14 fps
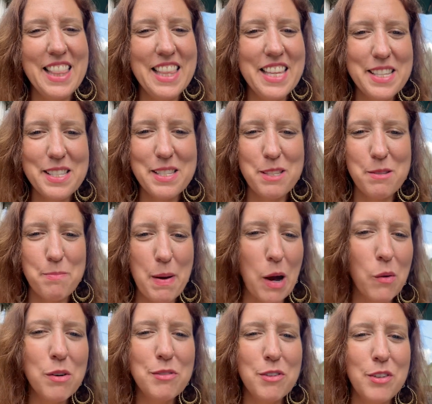this
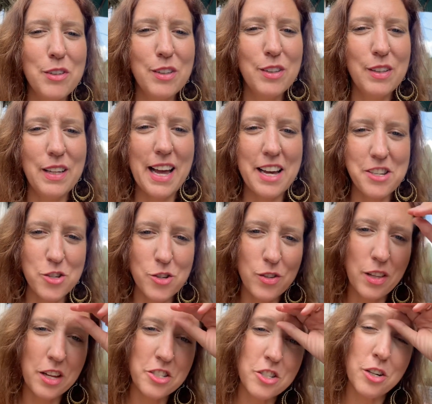powerful
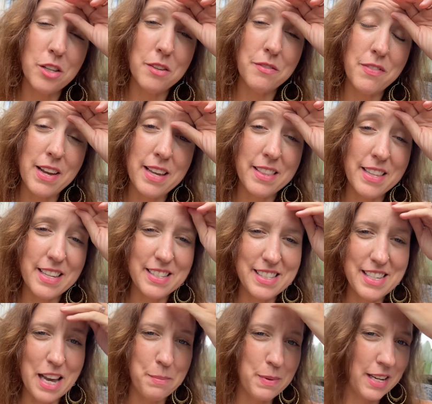astrological event that's
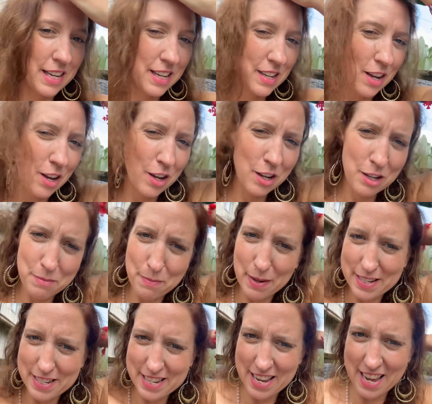happening on
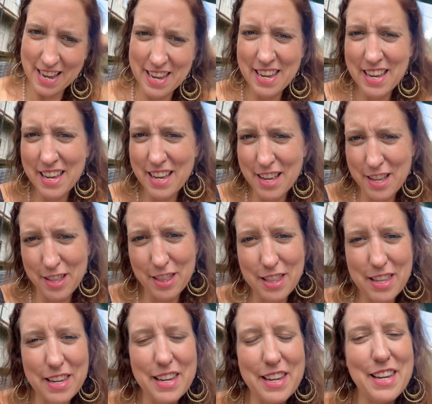Monday,
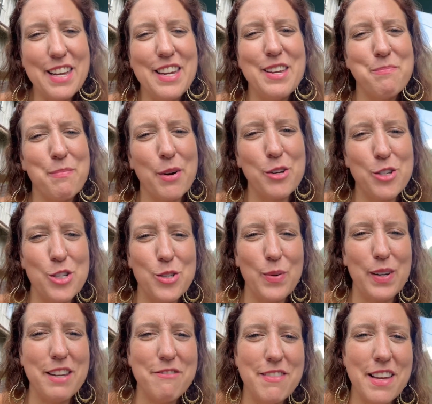the March
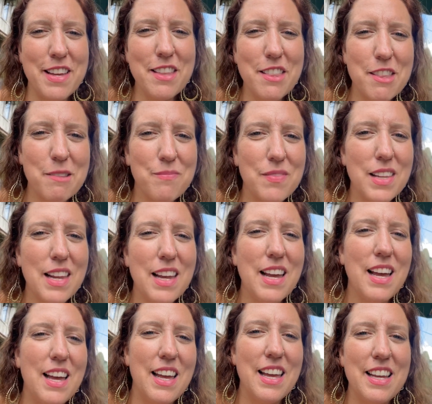25th.
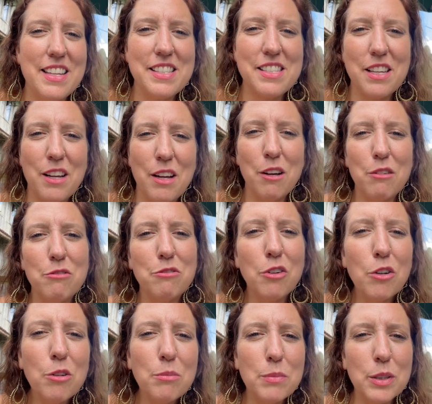It's a
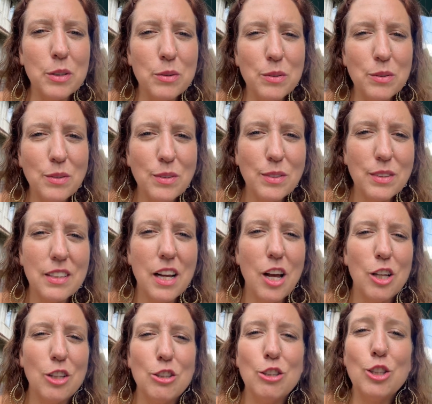full moon
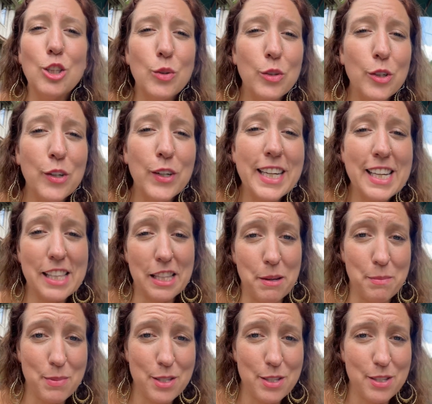lunar
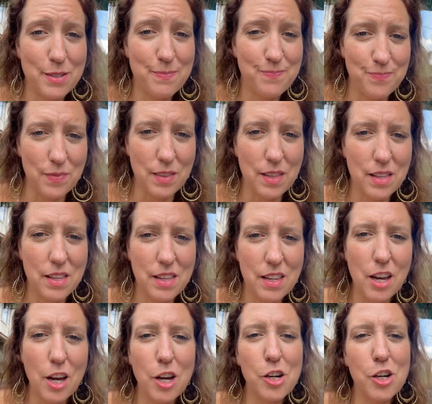eclipse
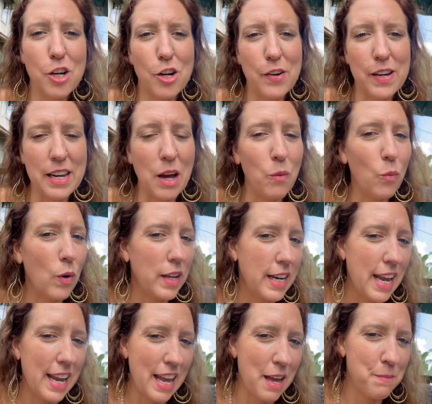occurring at 1
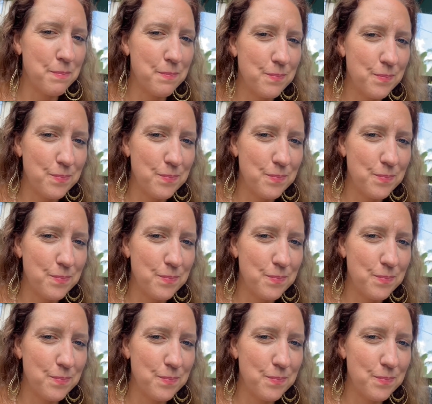a.m.